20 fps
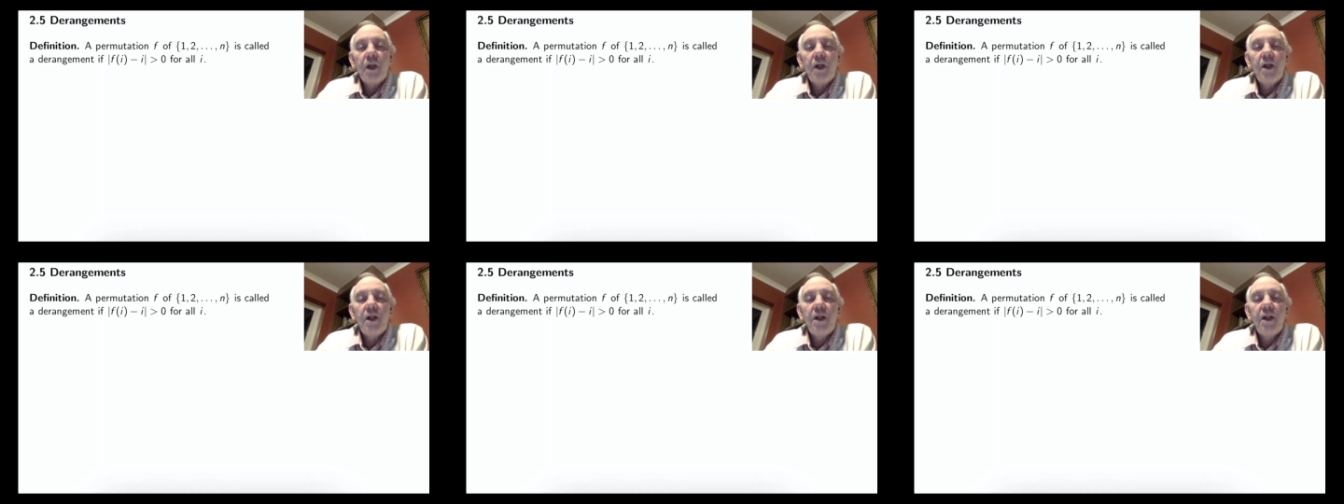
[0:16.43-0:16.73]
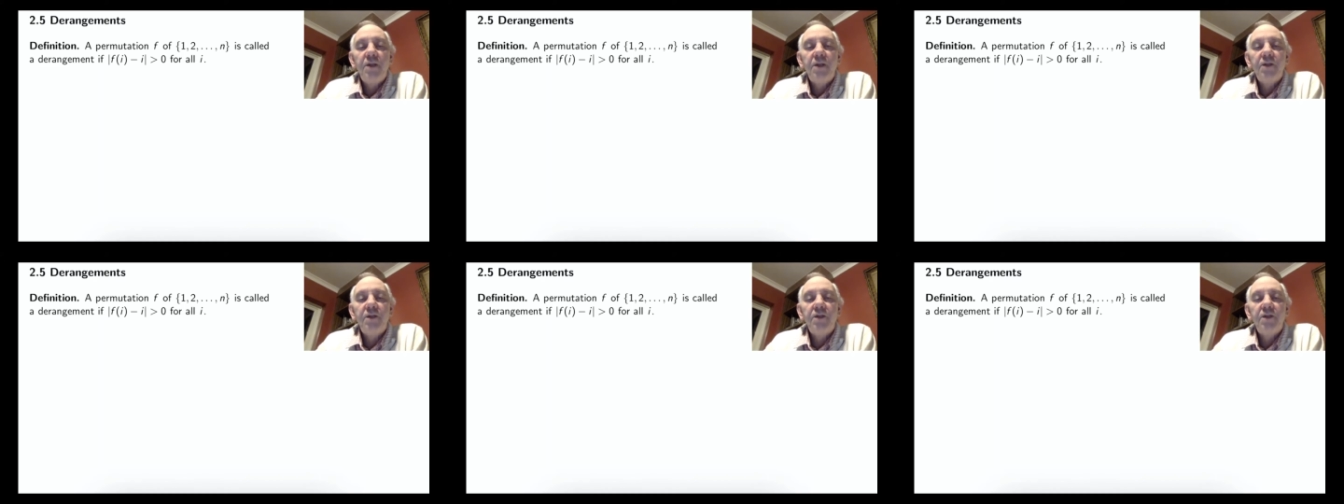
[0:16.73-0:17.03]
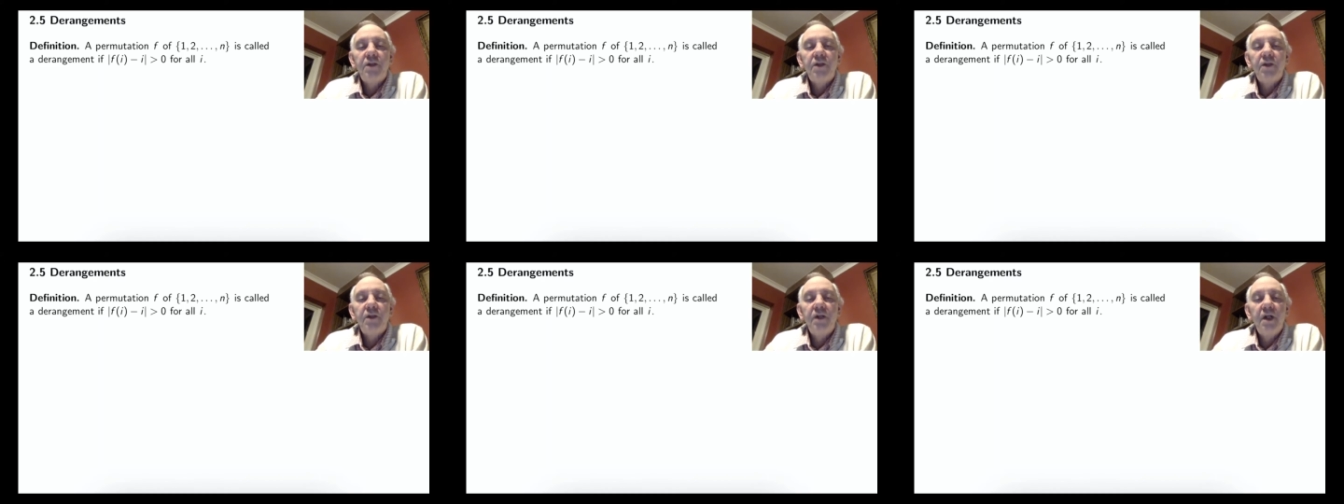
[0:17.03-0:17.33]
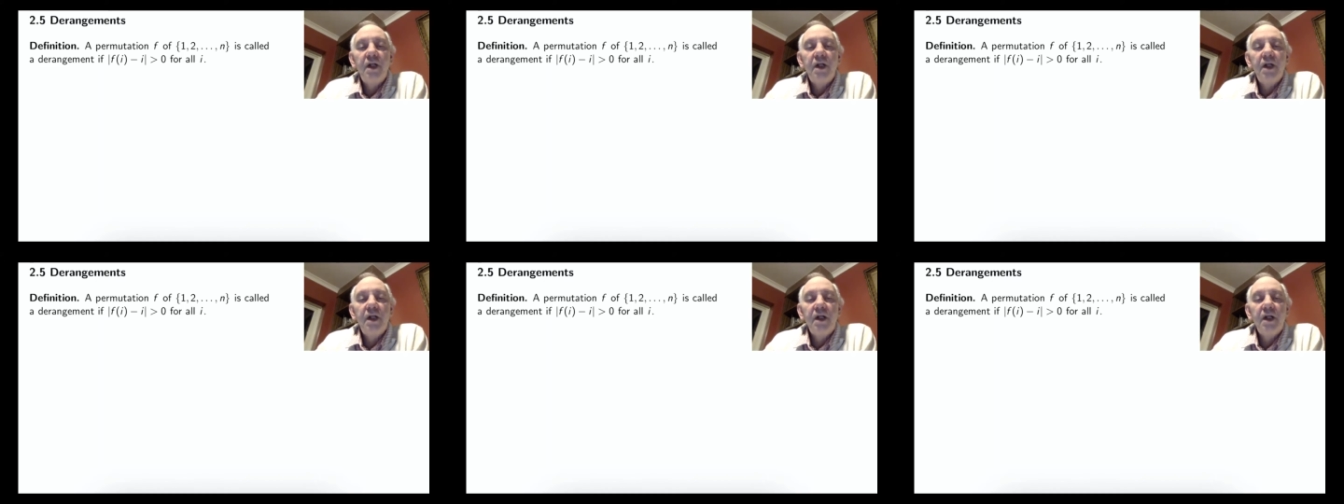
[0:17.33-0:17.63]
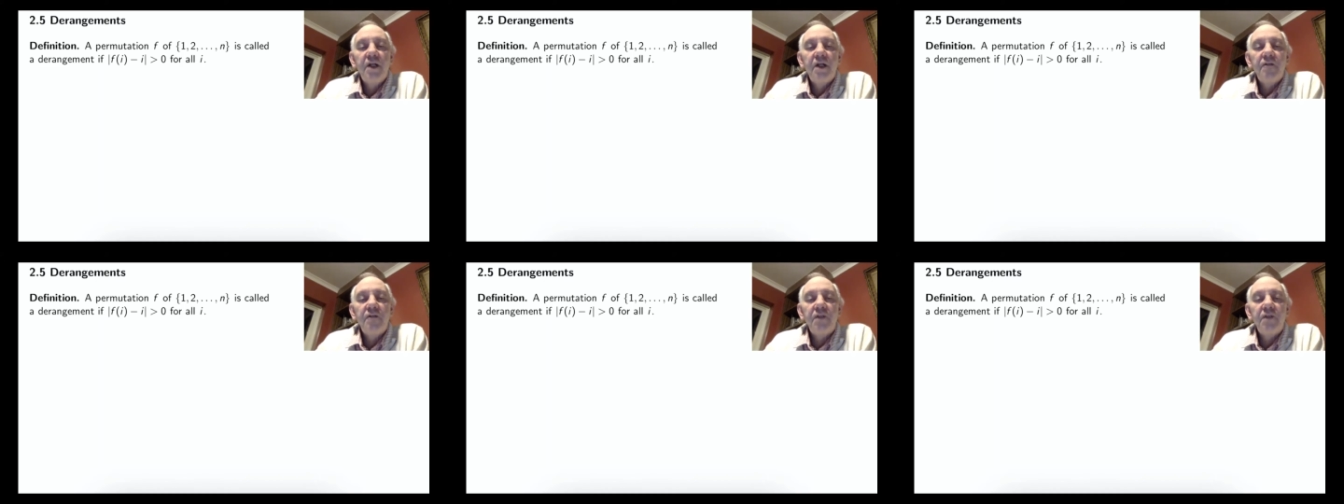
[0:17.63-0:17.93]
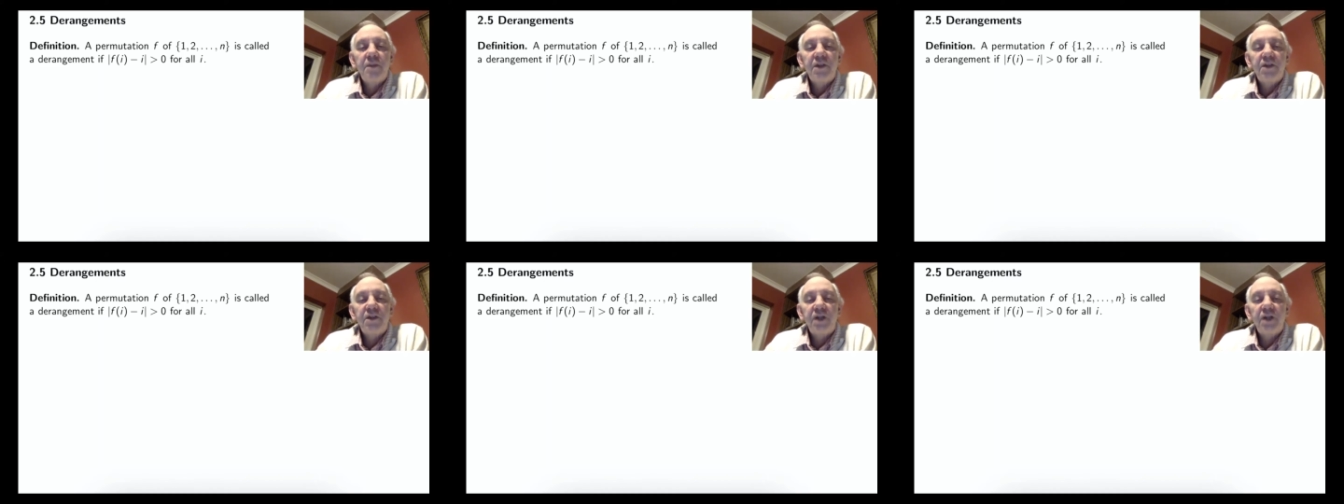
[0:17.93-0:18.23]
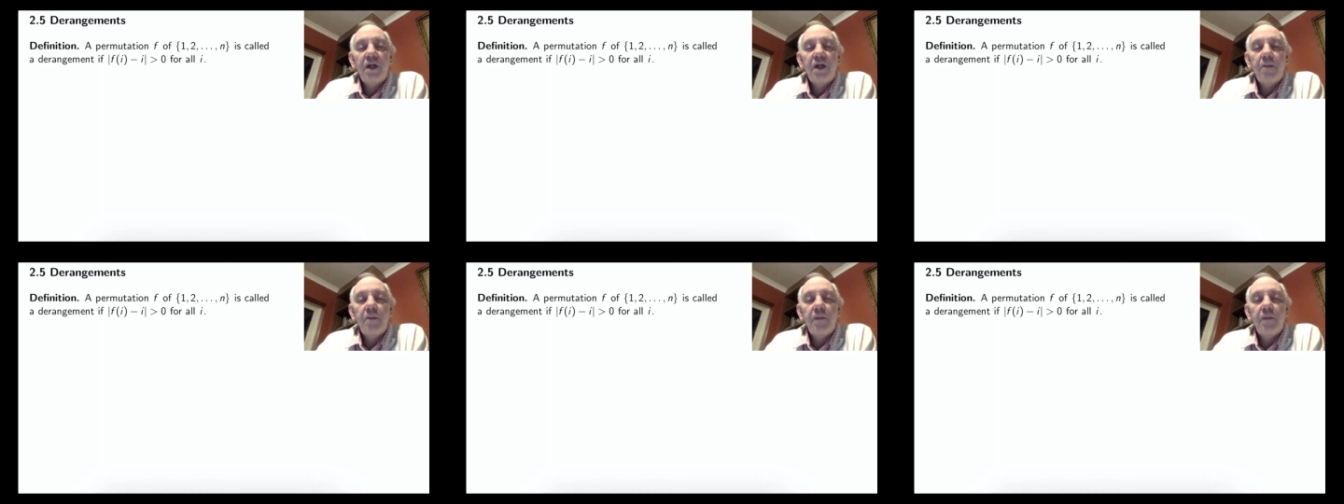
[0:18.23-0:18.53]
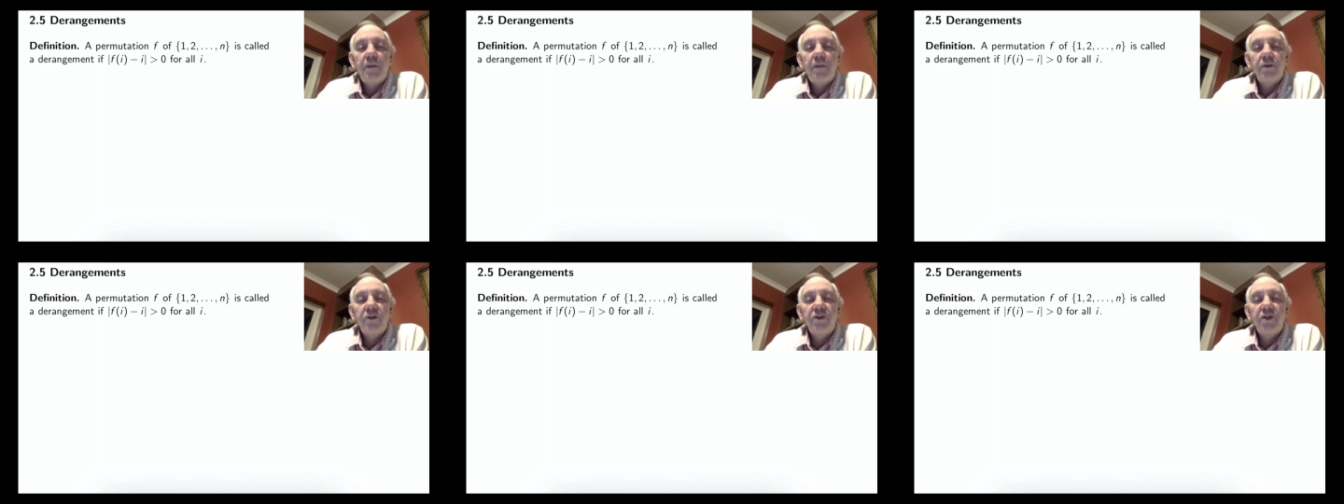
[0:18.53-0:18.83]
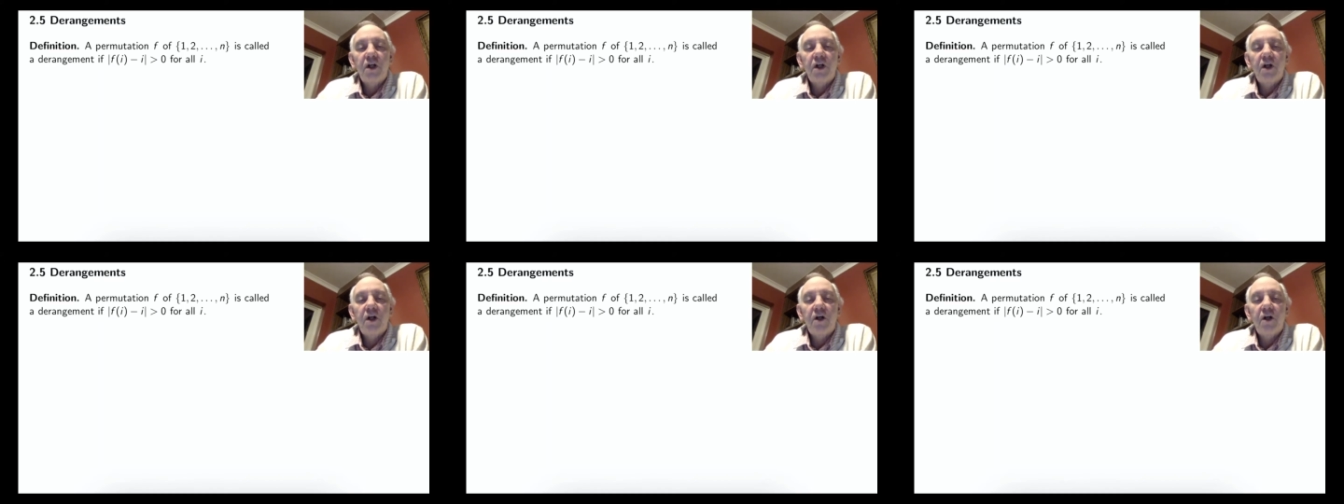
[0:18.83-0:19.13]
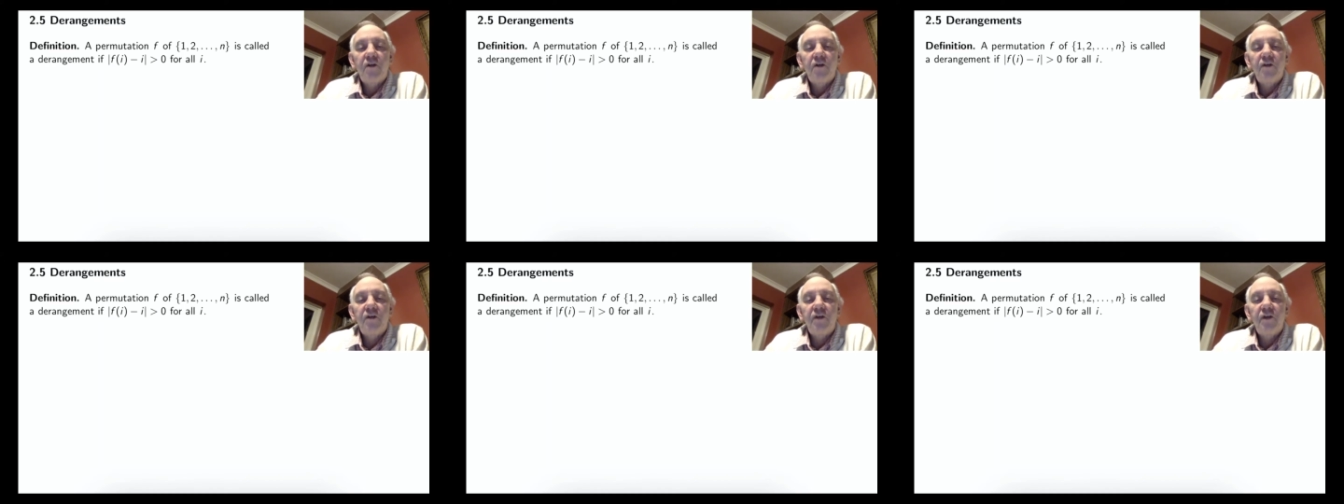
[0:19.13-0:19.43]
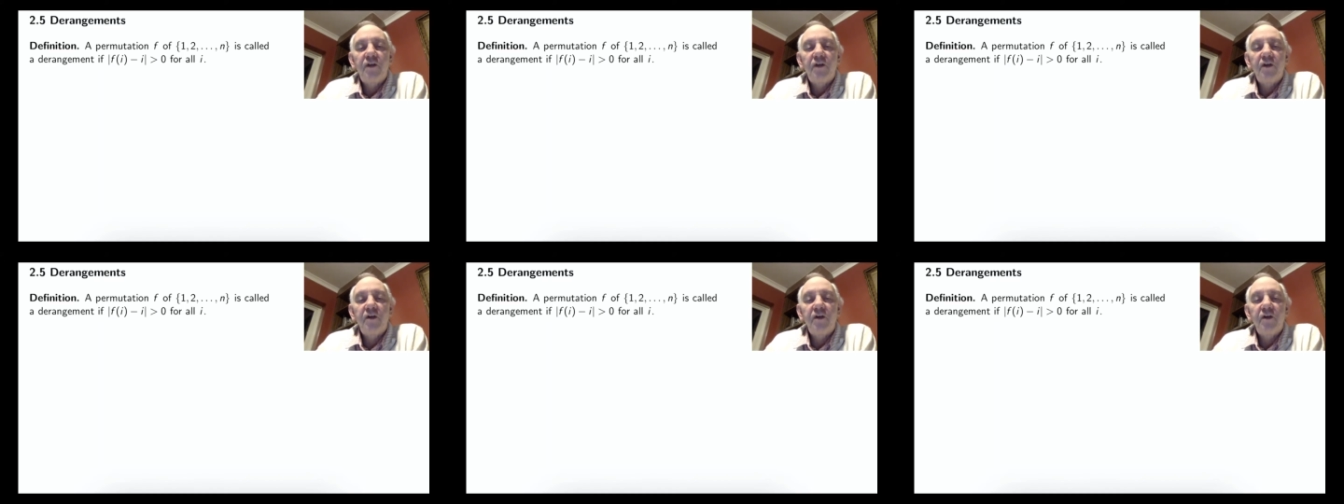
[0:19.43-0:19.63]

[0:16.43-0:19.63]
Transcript: is to give some examples of